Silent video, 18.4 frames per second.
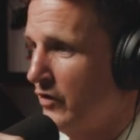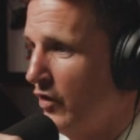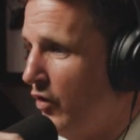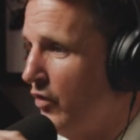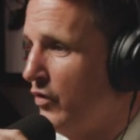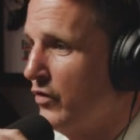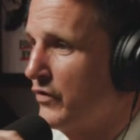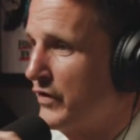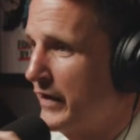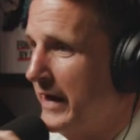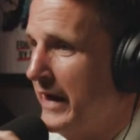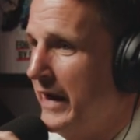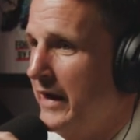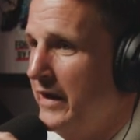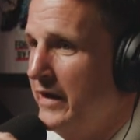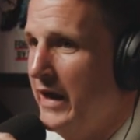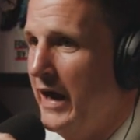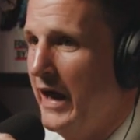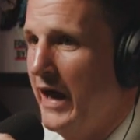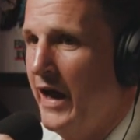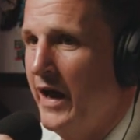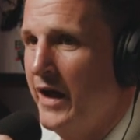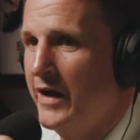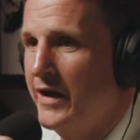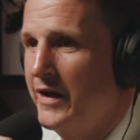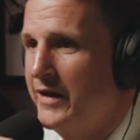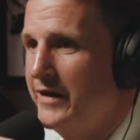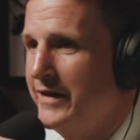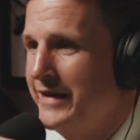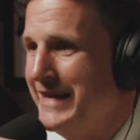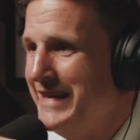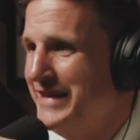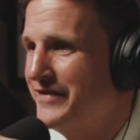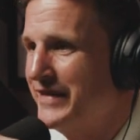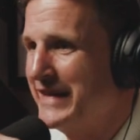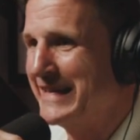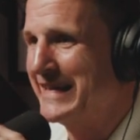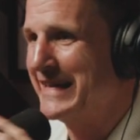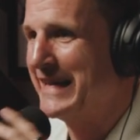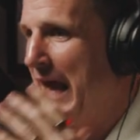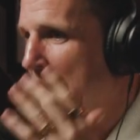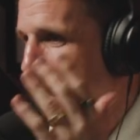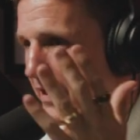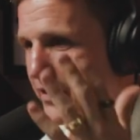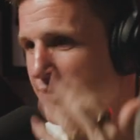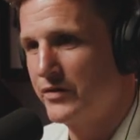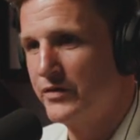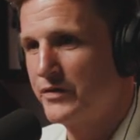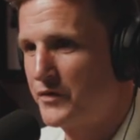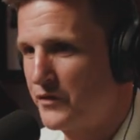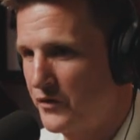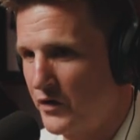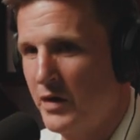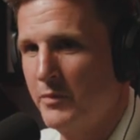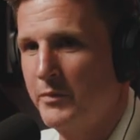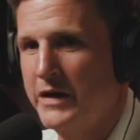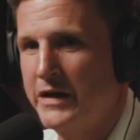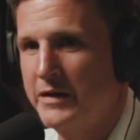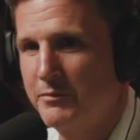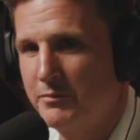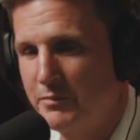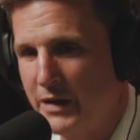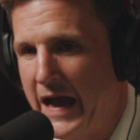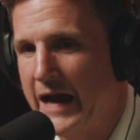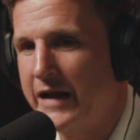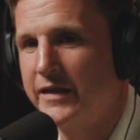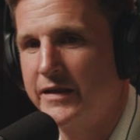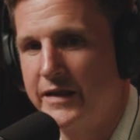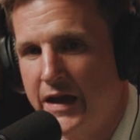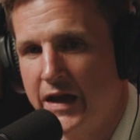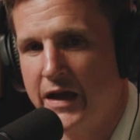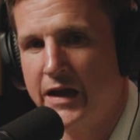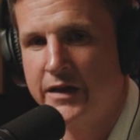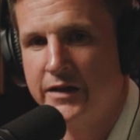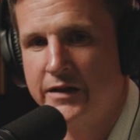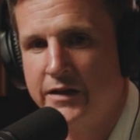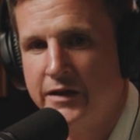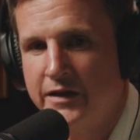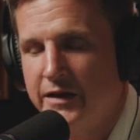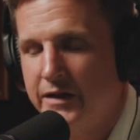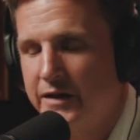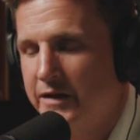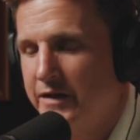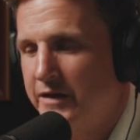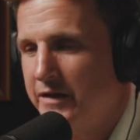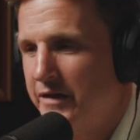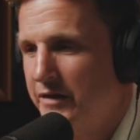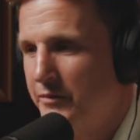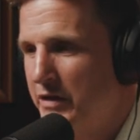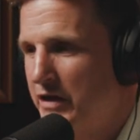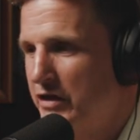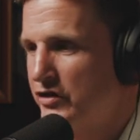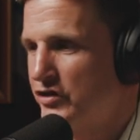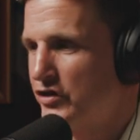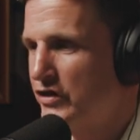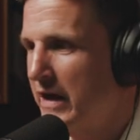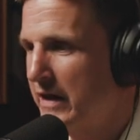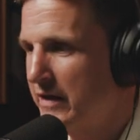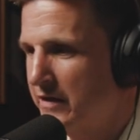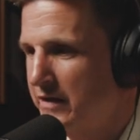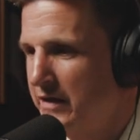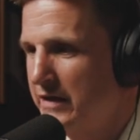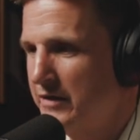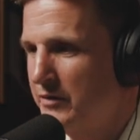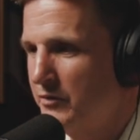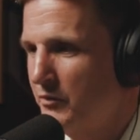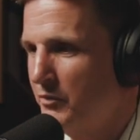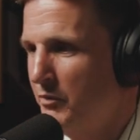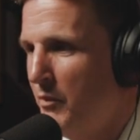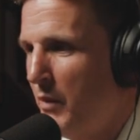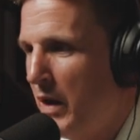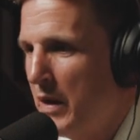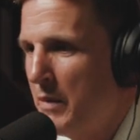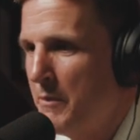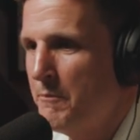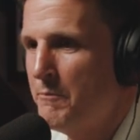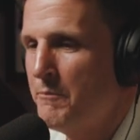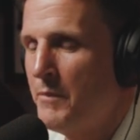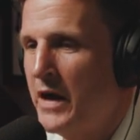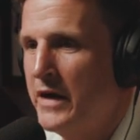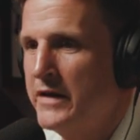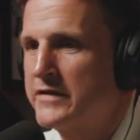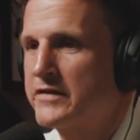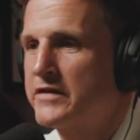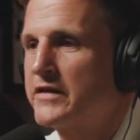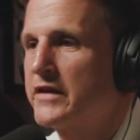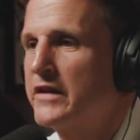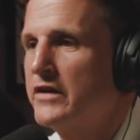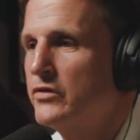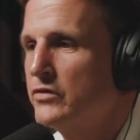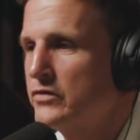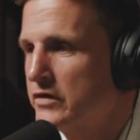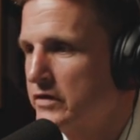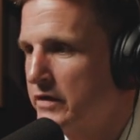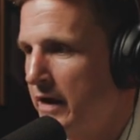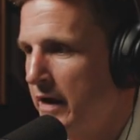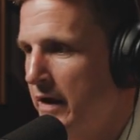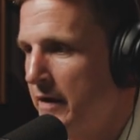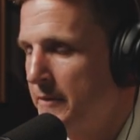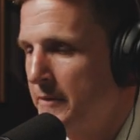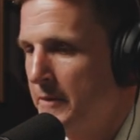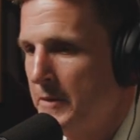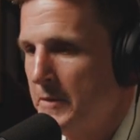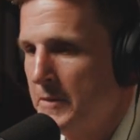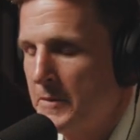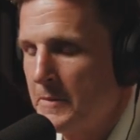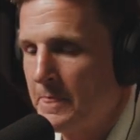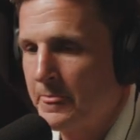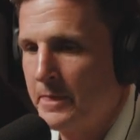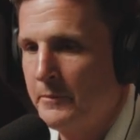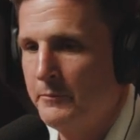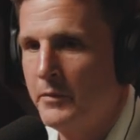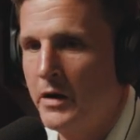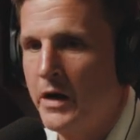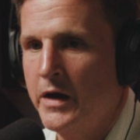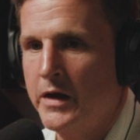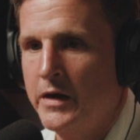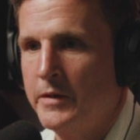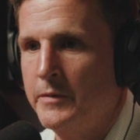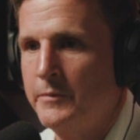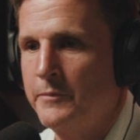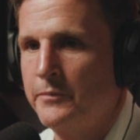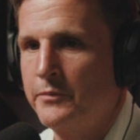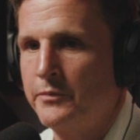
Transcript: all that I even gathered from it back then, because you got to think, my skill set, my